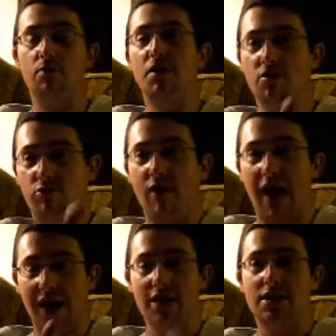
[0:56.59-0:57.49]
be the
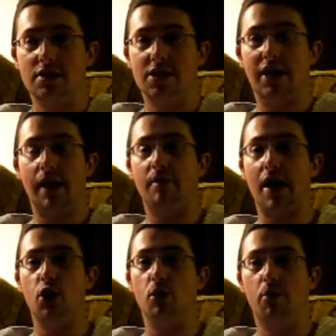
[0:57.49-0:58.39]
fatties to slam
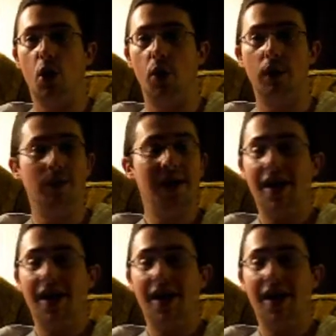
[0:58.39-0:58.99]
down your opponent.